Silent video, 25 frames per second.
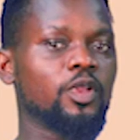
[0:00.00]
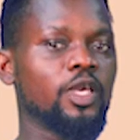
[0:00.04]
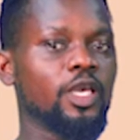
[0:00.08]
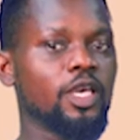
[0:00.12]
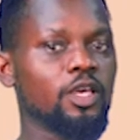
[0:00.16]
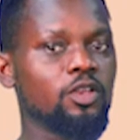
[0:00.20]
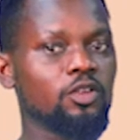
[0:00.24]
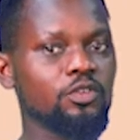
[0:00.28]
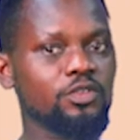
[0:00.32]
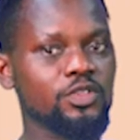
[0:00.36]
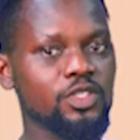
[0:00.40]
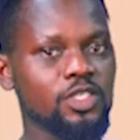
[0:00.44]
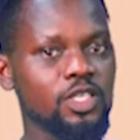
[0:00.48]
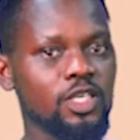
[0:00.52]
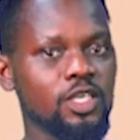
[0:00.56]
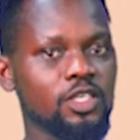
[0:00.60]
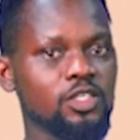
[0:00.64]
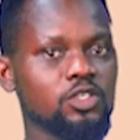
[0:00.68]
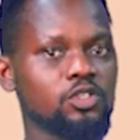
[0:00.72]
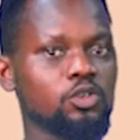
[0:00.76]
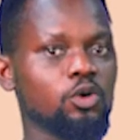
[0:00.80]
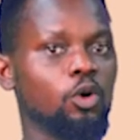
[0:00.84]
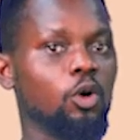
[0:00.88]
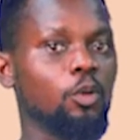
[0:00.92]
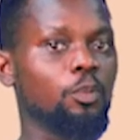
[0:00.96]
the head of
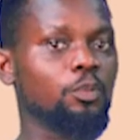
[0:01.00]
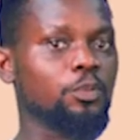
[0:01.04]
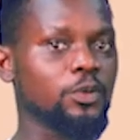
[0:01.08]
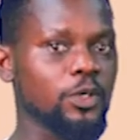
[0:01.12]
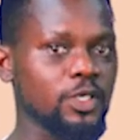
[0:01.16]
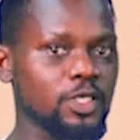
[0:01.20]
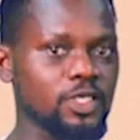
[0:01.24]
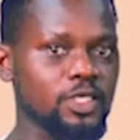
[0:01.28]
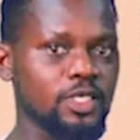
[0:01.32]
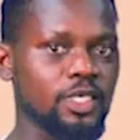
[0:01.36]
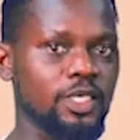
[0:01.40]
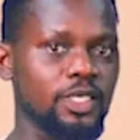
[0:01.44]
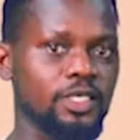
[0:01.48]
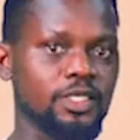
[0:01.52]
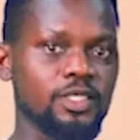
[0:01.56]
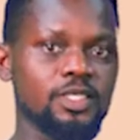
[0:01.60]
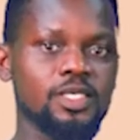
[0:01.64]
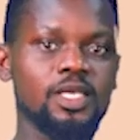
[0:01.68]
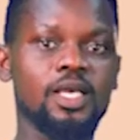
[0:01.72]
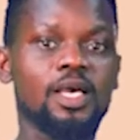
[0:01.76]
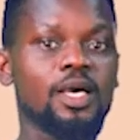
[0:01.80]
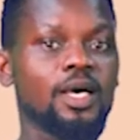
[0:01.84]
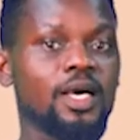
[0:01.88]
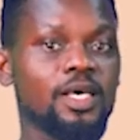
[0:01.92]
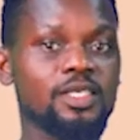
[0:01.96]
state or president
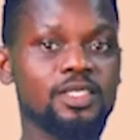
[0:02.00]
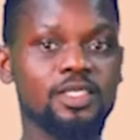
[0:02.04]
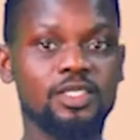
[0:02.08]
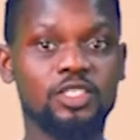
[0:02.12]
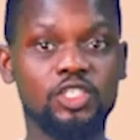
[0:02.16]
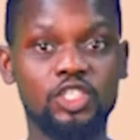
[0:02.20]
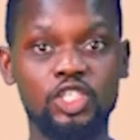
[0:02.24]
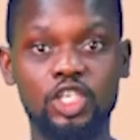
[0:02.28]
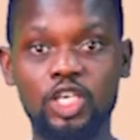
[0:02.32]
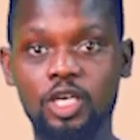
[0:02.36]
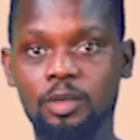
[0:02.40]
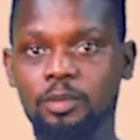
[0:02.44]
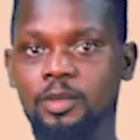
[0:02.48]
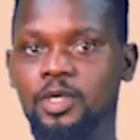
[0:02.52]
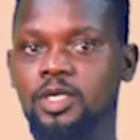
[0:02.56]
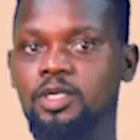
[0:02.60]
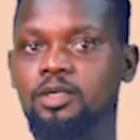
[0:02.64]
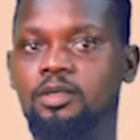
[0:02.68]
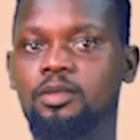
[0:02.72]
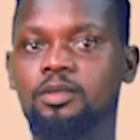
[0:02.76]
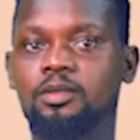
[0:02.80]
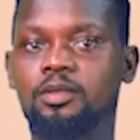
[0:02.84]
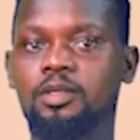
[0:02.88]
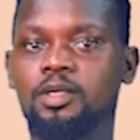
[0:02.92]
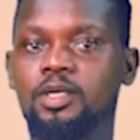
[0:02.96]
as the chairman,
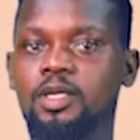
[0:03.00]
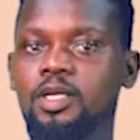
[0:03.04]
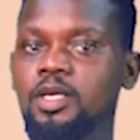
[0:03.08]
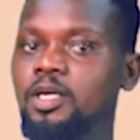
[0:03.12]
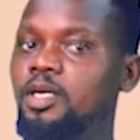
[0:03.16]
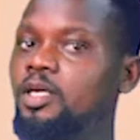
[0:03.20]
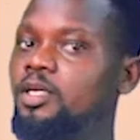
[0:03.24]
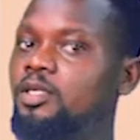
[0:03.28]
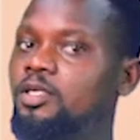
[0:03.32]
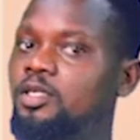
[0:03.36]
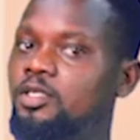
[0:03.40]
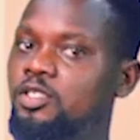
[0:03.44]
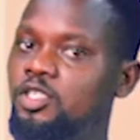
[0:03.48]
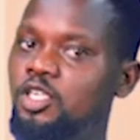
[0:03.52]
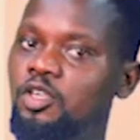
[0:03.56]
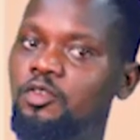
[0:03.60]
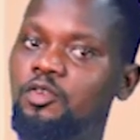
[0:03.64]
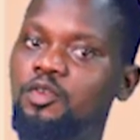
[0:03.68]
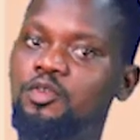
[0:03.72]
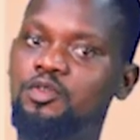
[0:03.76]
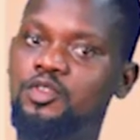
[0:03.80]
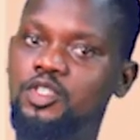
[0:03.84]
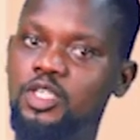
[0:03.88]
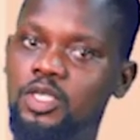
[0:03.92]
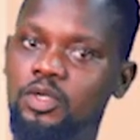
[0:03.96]
the chief
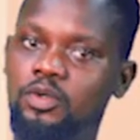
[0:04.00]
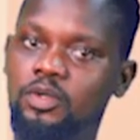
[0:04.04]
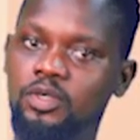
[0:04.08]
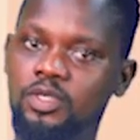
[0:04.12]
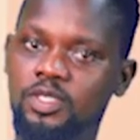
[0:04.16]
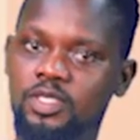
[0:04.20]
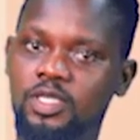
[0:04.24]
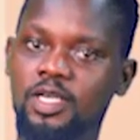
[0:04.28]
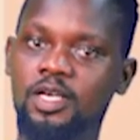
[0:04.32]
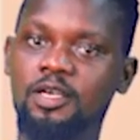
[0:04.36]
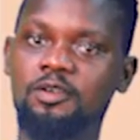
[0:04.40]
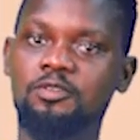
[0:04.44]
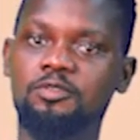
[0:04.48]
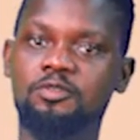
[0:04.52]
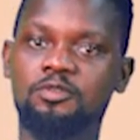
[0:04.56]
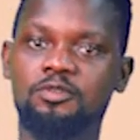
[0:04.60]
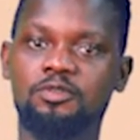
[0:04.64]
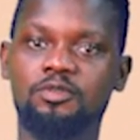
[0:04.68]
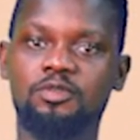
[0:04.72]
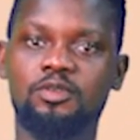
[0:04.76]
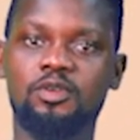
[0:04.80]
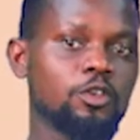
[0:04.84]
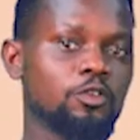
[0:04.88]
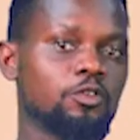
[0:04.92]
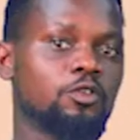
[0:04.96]
of general staff,
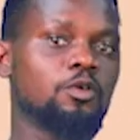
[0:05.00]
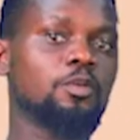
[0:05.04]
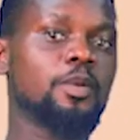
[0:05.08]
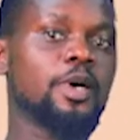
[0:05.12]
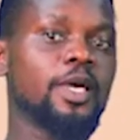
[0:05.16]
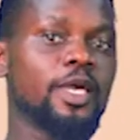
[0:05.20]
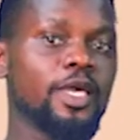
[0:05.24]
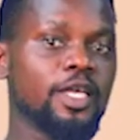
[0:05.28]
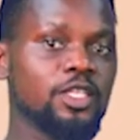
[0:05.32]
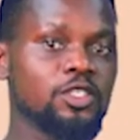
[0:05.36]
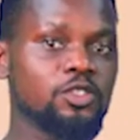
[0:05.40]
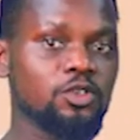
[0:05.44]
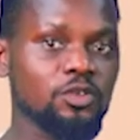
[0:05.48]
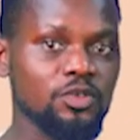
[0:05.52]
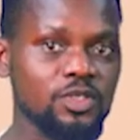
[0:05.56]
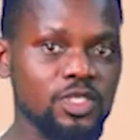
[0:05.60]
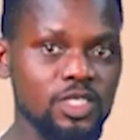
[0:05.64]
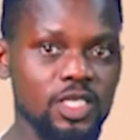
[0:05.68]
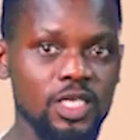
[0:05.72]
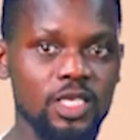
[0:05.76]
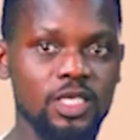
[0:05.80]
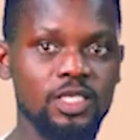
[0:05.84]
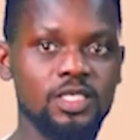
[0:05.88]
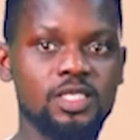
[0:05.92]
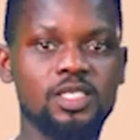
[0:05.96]
former heads of
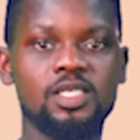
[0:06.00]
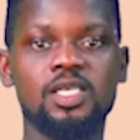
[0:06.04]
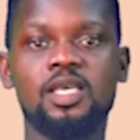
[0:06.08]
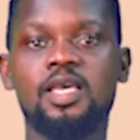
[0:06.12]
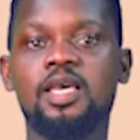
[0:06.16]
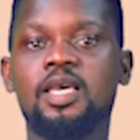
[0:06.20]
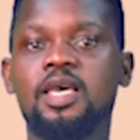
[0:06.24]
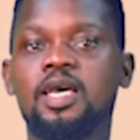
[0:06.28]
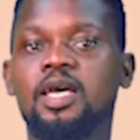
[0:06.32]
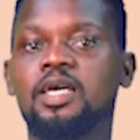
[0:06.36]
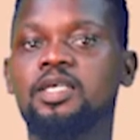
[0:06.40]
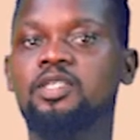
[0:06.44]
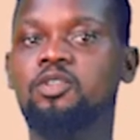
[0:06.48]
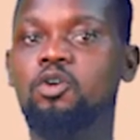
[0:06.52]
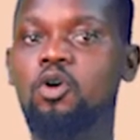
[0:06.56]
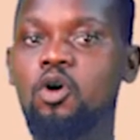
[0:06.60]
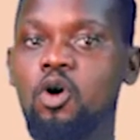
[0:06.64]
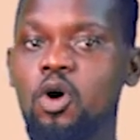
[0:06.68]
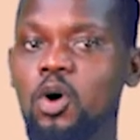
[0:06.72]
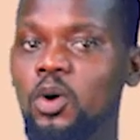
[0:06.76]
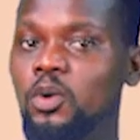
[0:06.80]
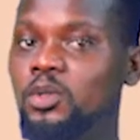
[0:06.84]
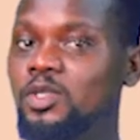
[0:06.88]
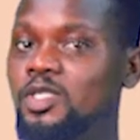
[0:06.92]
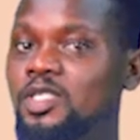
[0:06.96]
state, and
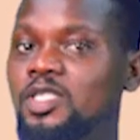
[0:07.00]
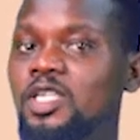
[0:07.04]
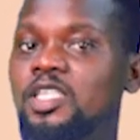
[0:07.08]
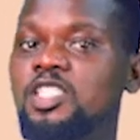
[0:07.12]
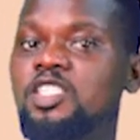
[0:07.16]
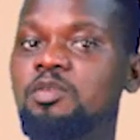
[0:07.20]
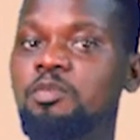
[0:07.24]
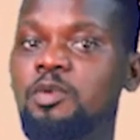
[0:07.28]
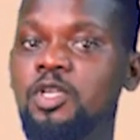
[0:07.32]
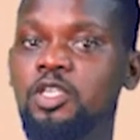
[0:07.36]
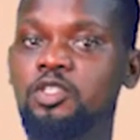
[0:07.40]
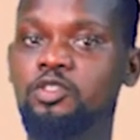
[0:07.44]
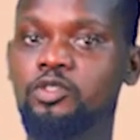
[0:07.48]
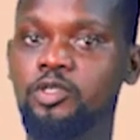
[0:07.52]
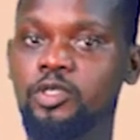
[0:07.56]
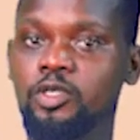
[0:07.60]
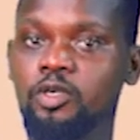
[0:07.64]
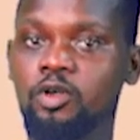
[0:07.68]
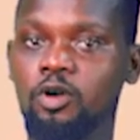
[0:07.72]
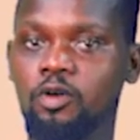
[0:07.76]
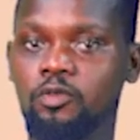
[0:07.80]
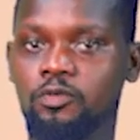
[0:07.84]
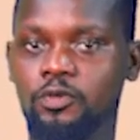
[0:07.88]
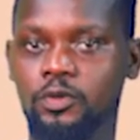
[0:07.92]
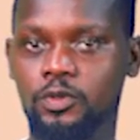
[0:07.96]
all state military
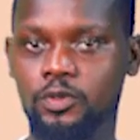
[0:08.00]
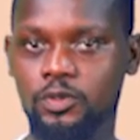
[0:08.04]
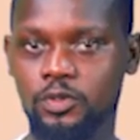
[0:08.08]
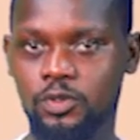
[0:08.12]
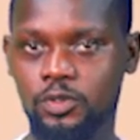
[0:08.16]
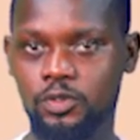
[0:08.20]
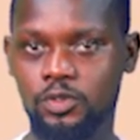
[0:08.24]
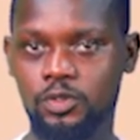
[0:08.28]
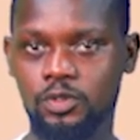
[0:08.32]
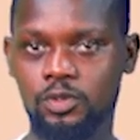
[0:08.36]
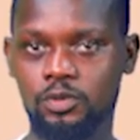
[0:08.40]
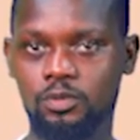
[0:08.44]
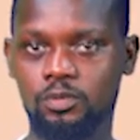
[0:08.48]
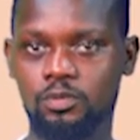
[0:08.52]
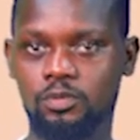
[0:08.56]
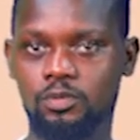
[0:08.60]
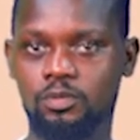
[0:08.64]
governors.